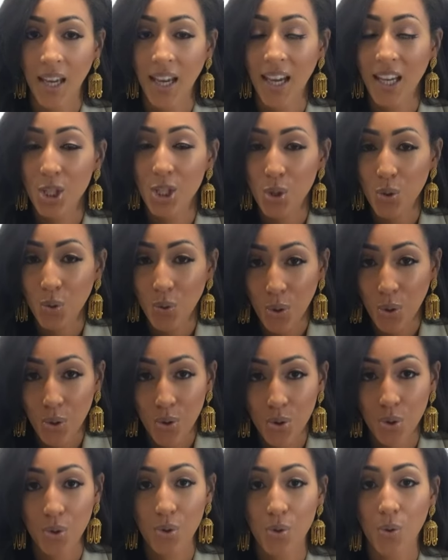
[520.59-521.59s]
It is
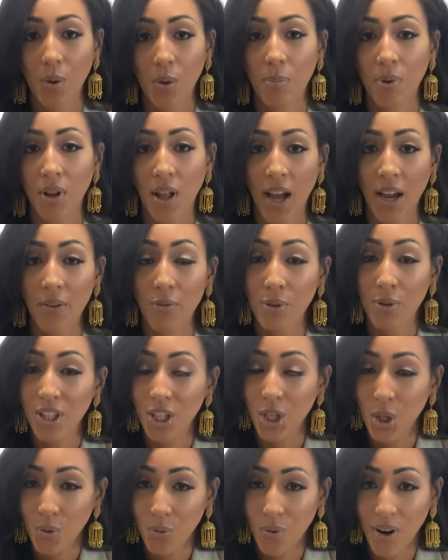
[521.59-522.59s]
crucial to apply for the
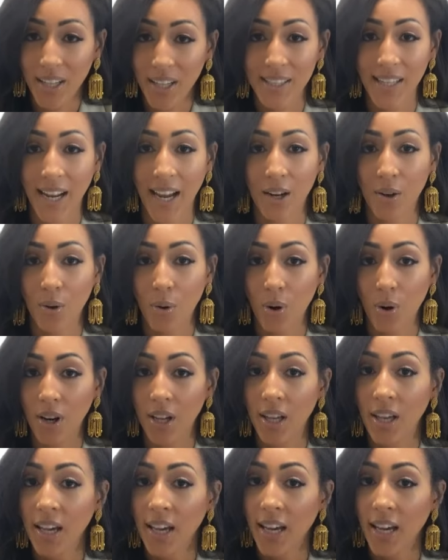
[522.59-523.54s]
correct category